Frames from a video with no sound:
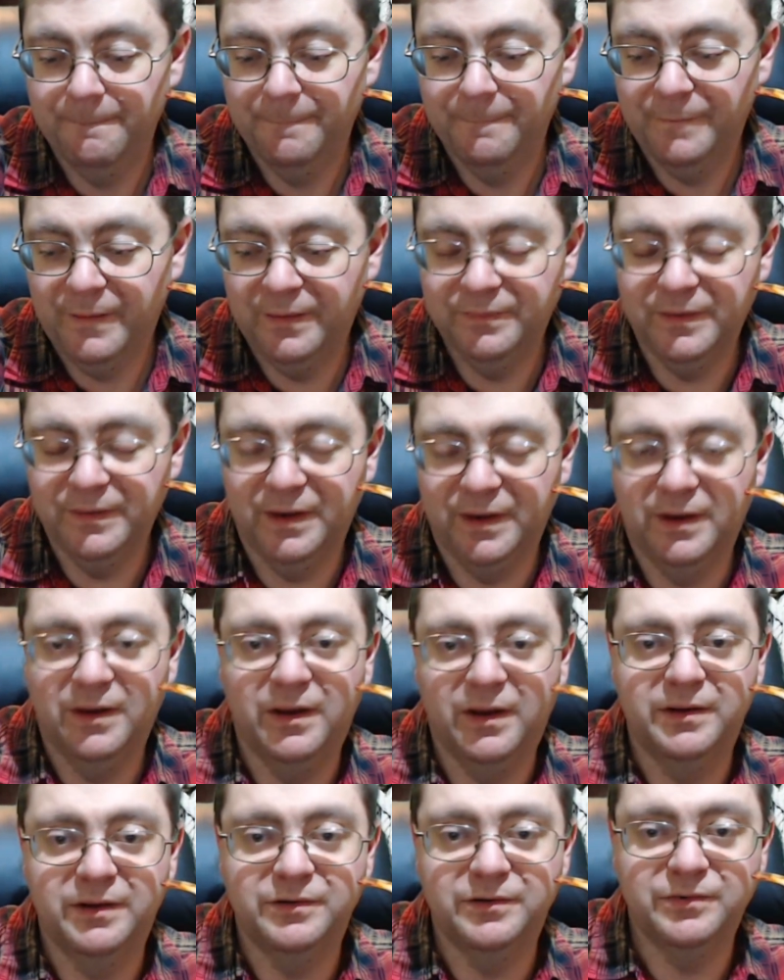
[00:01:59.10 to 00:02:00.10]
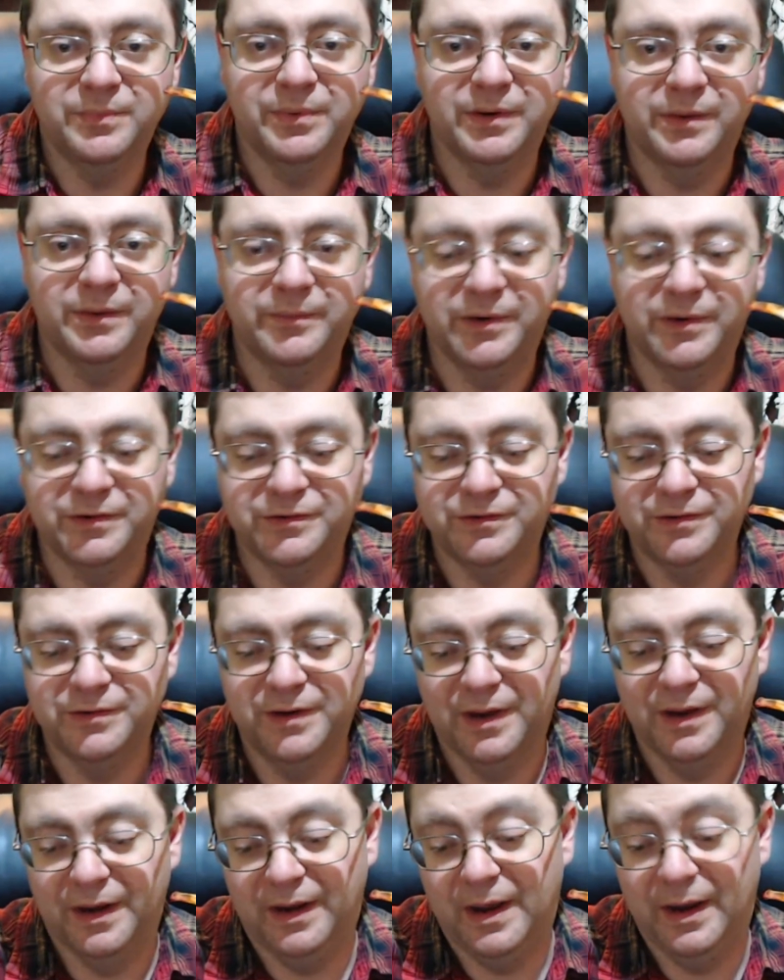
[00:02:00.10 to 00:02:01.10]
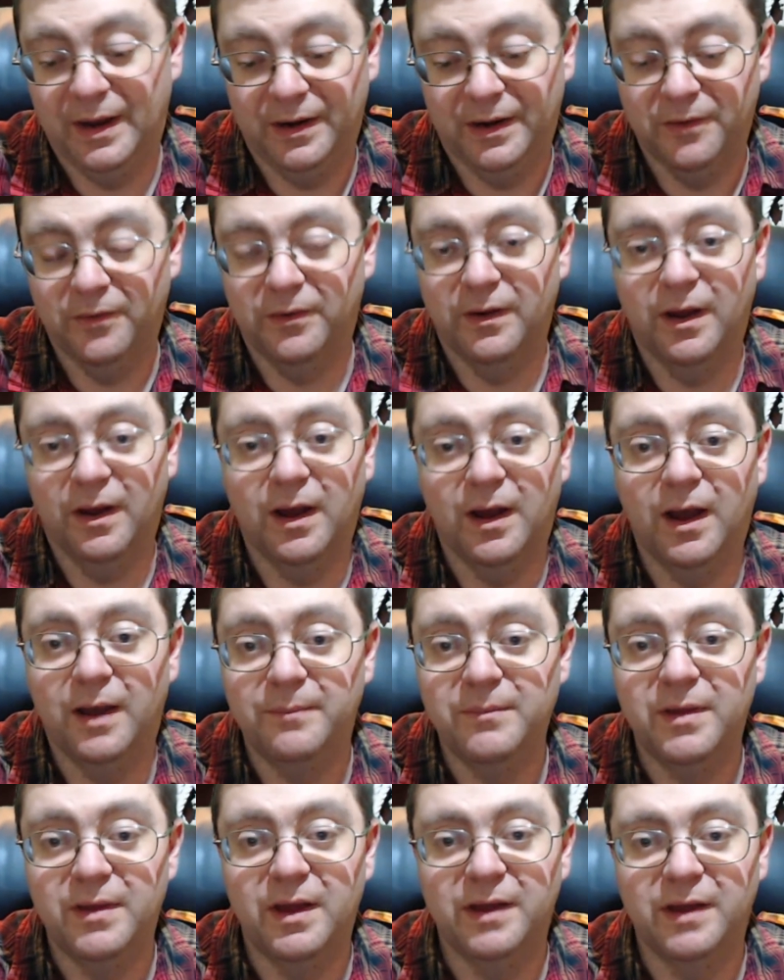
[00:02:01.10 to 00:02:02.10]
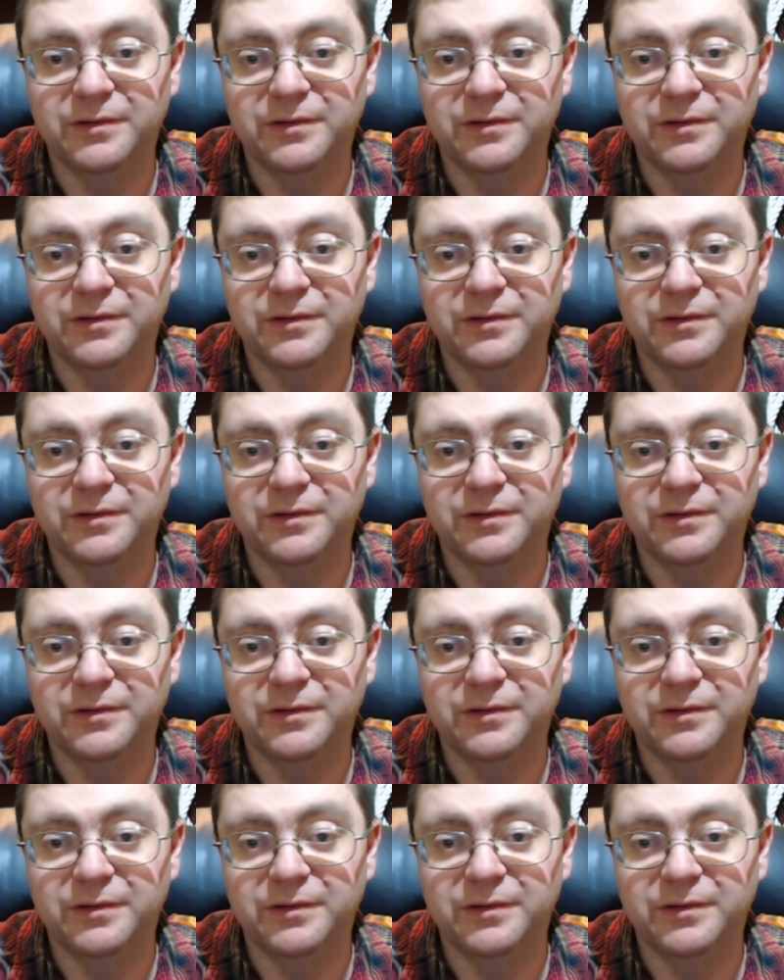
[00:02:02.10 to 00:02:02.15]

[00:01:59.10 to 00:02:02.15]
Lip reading: the cut is pretty much, I call it a hot mess